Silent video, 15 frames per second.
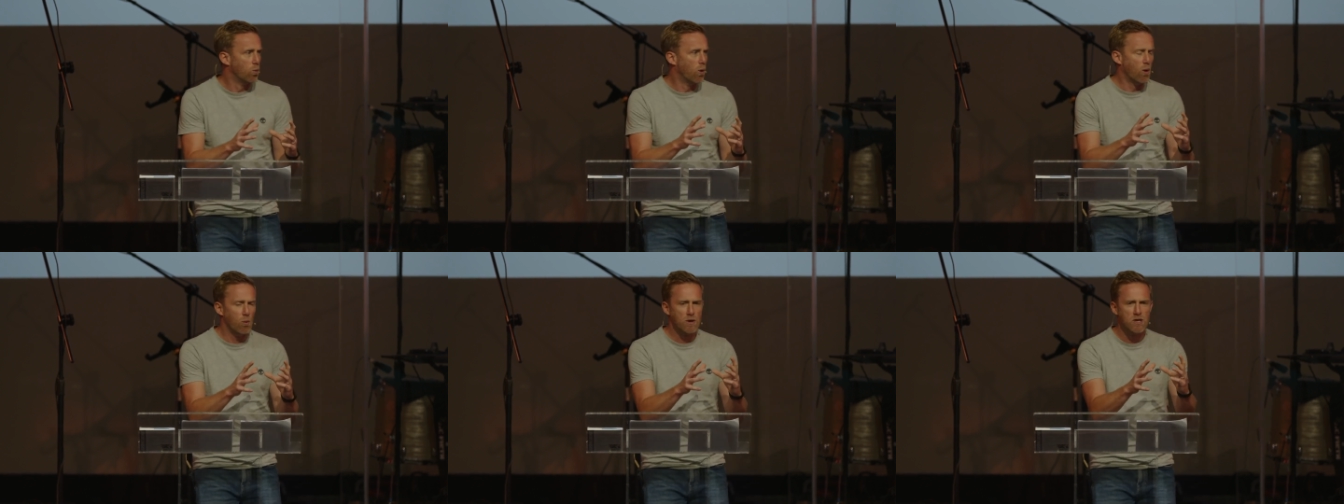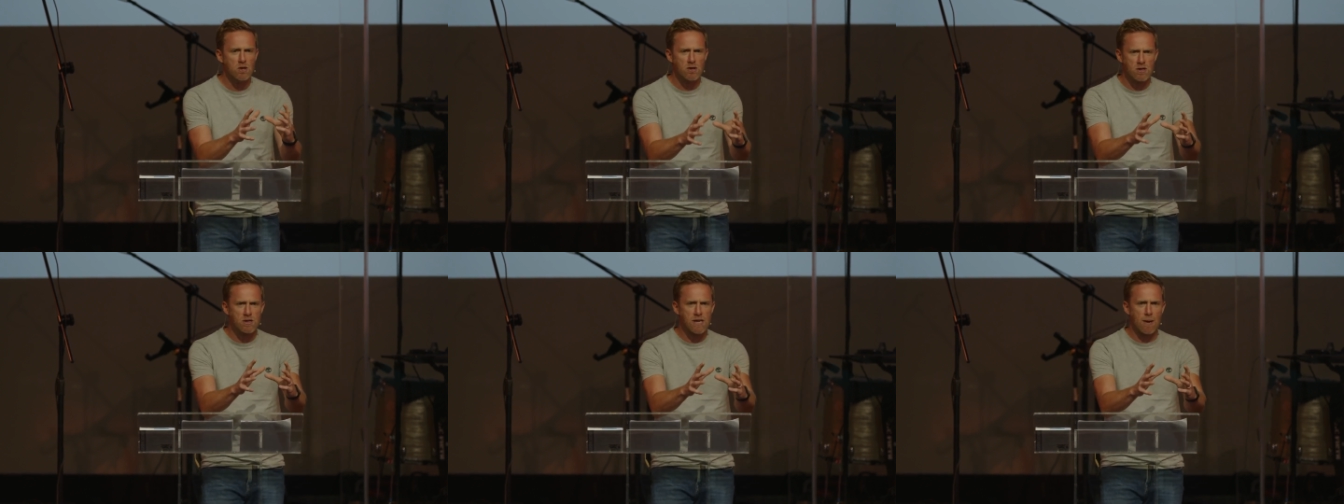What were
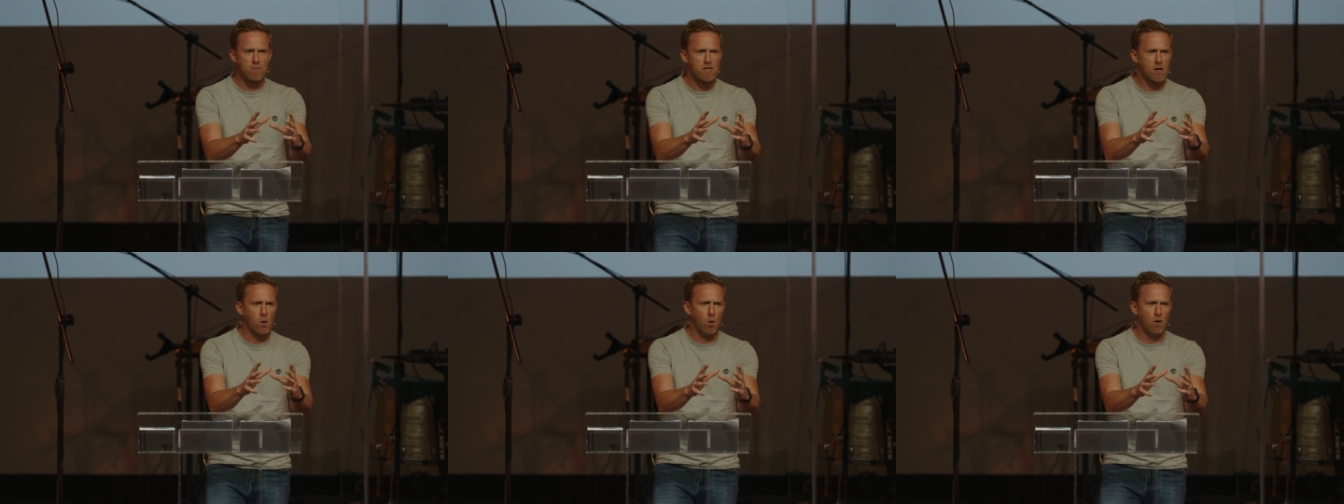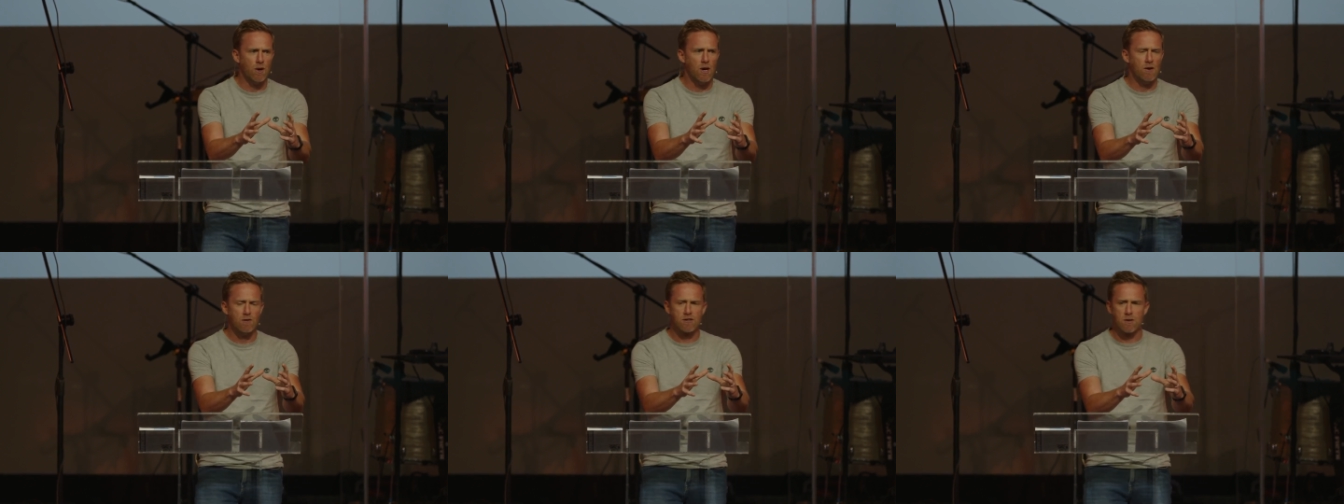you skeptical or
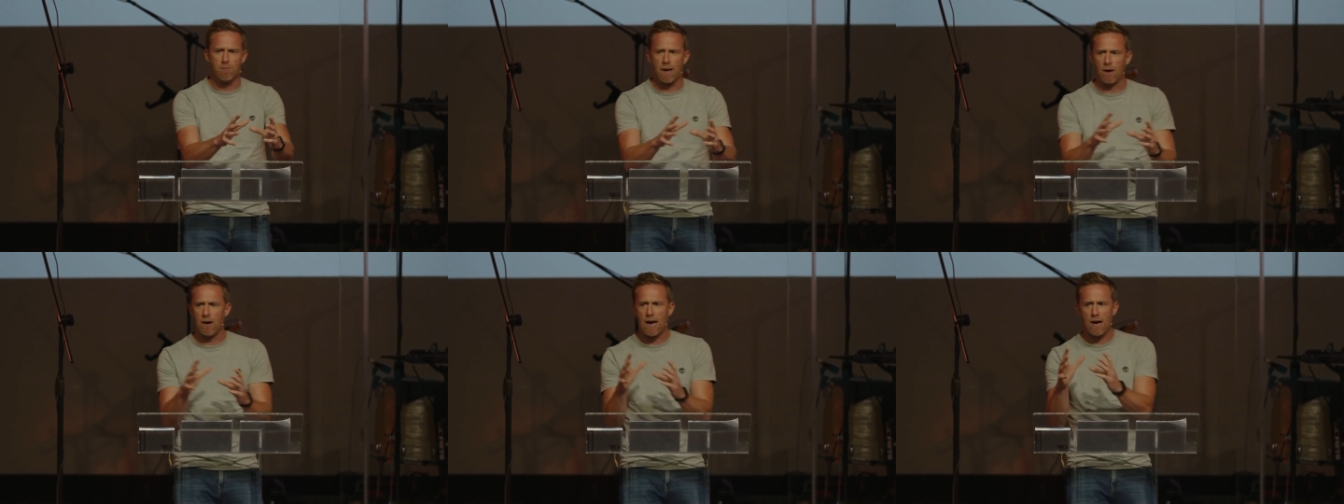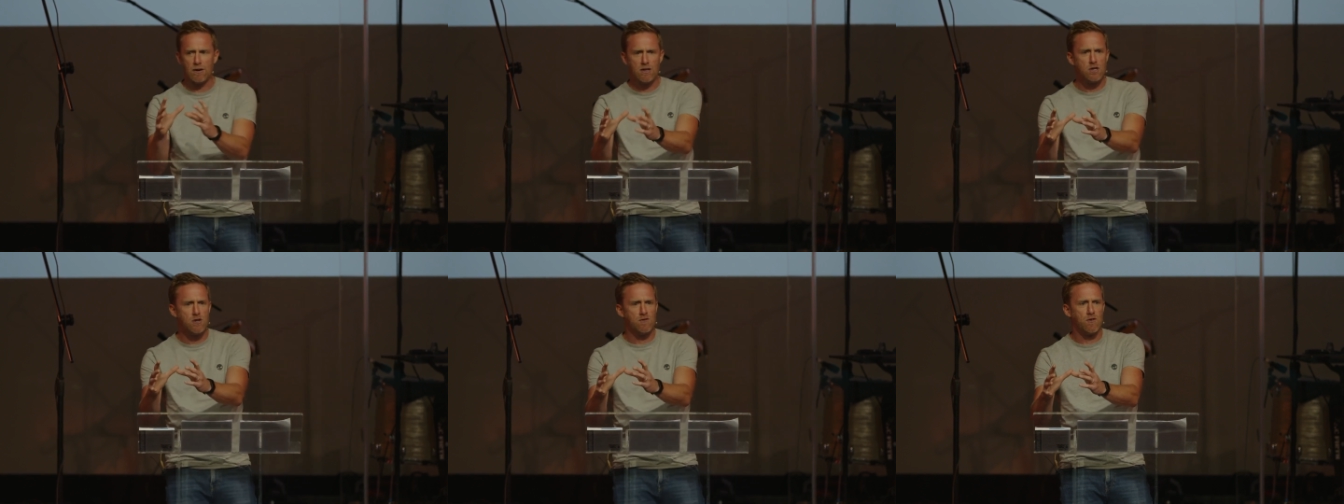nervous about?
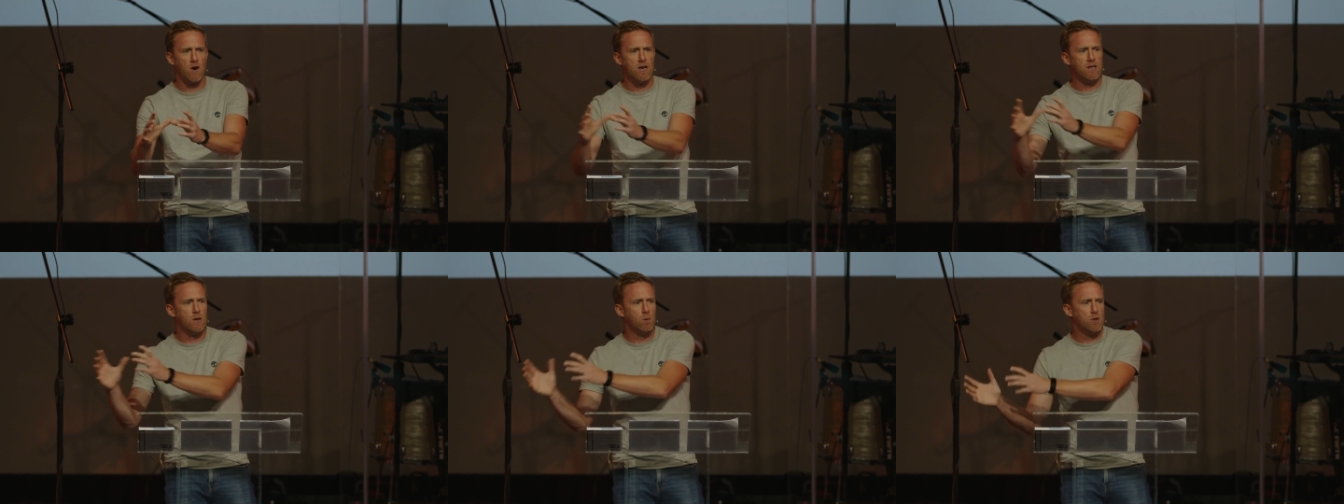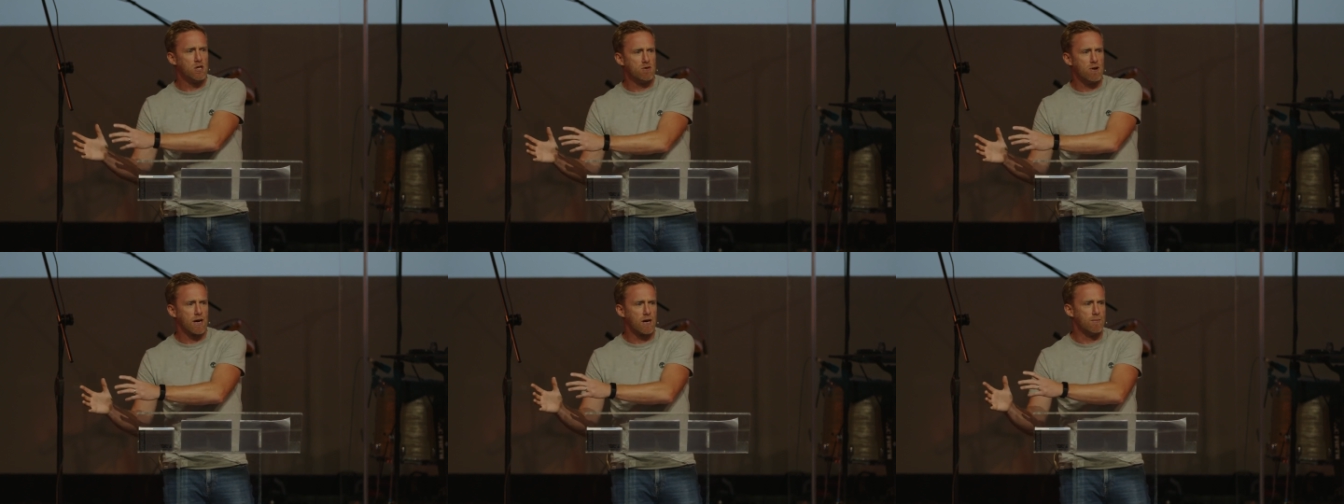How did you find it?
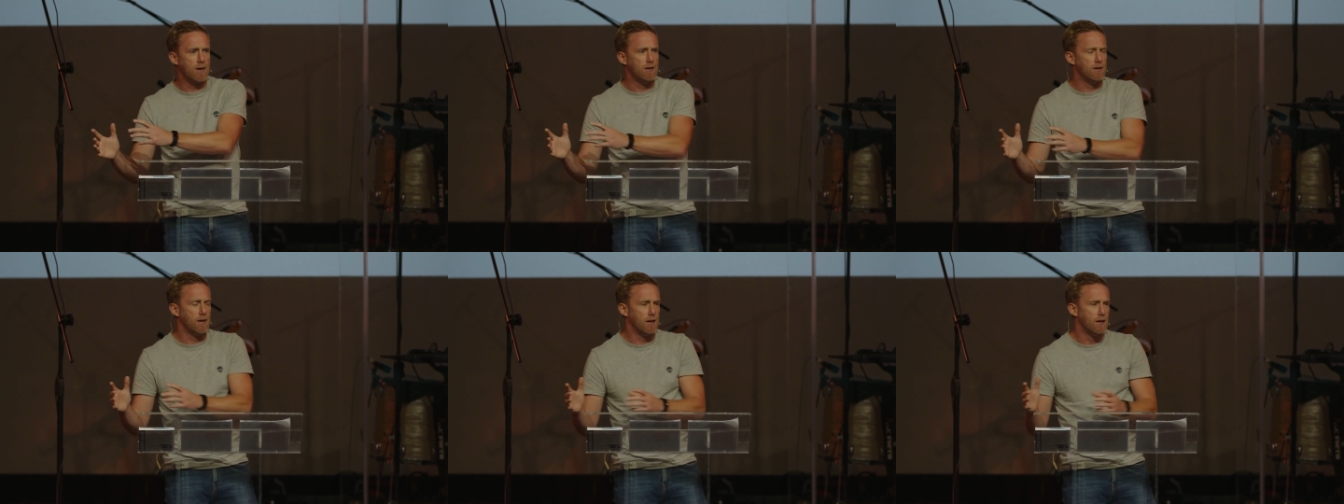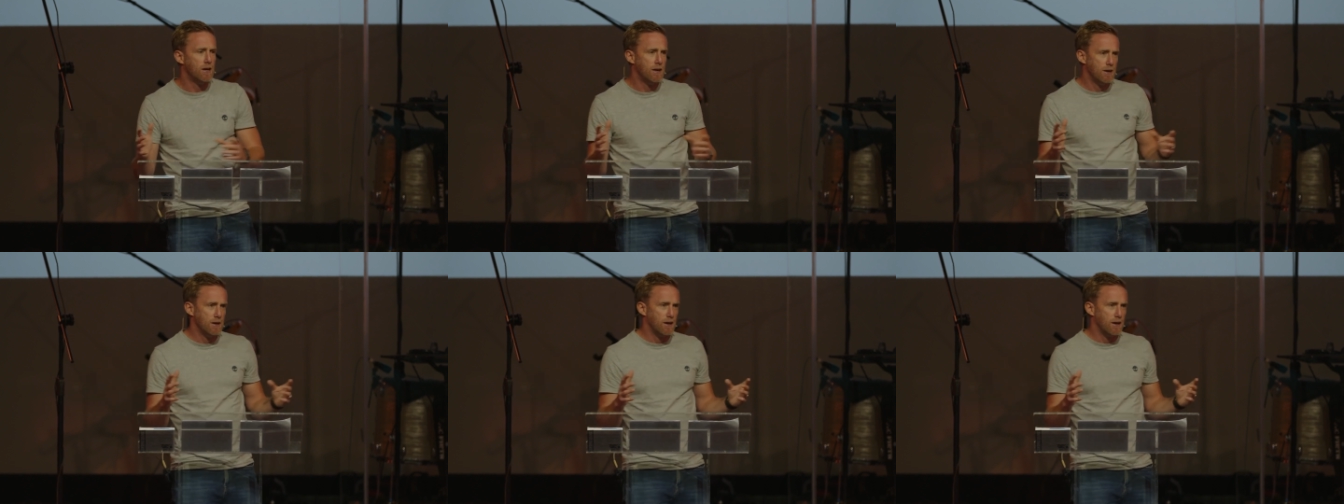Would you recommend it?